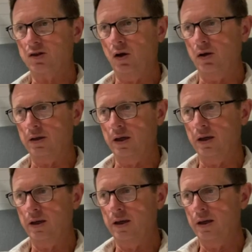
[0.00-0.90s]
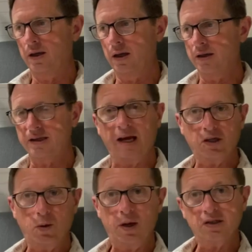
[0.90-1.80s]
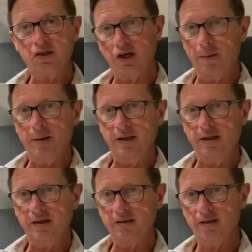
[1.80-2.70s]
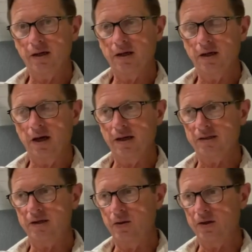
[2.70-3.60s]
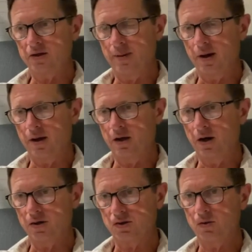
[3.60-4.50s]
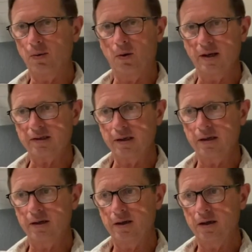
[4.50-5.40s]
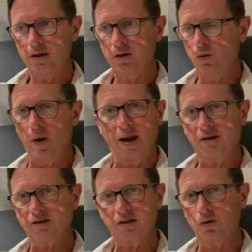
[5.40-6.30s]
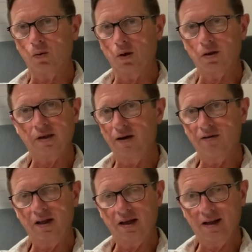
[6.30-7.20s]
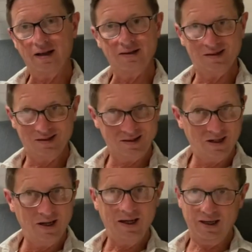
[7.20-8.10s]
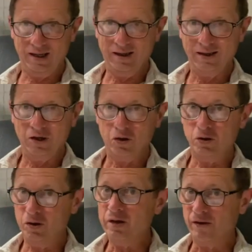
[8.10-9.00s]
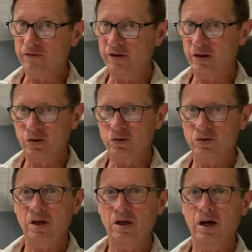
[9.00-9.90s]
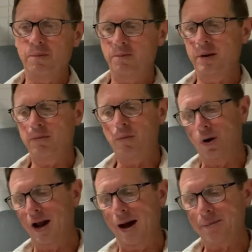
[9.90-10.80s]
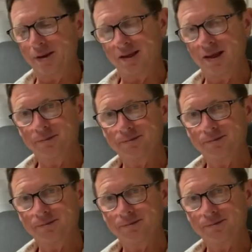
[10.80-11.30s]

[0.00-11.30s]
called uh, uh, sanctuary it's a japanese a series about a young sumo wrestler who rails at the world and everything, and it's he could definitely use a bit more apathy.